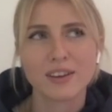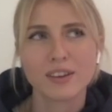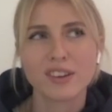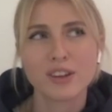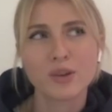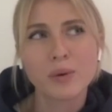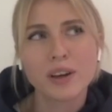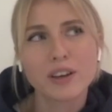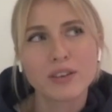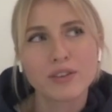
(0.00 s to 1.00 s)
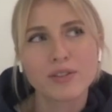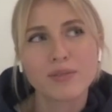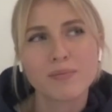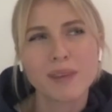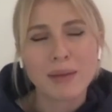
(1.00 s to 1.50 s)
you would have
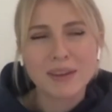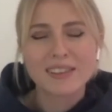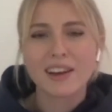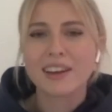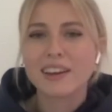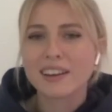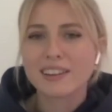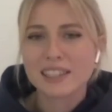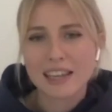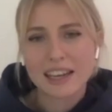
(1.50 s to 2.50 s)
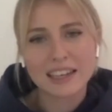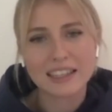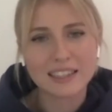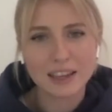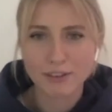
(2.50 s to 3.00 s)
maybe done
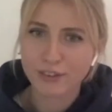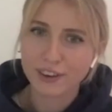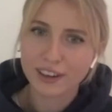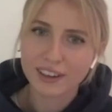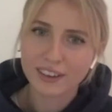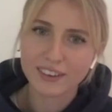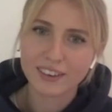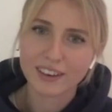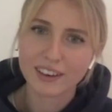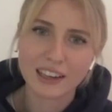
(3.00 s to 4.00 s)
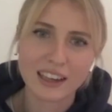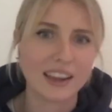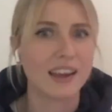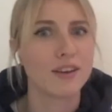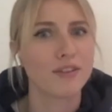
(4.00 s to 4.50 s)
slightly
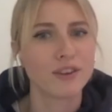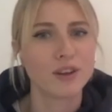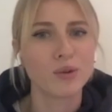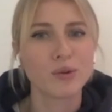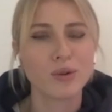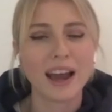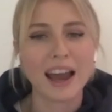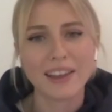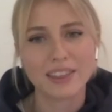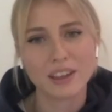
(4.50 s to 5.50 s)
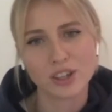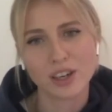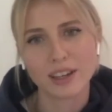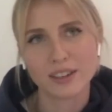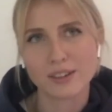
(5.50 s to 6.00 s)
differently if you had the
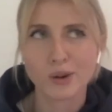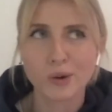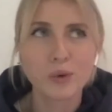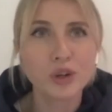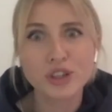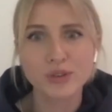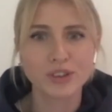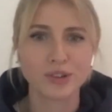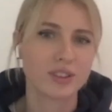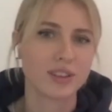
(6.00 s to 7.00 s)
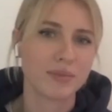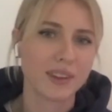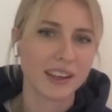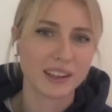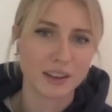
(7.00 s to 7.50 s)
chance, or would you do
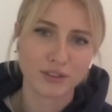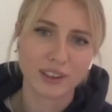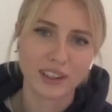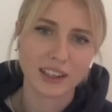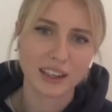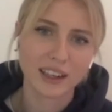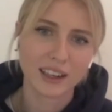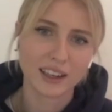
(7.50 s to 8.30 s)
something differently?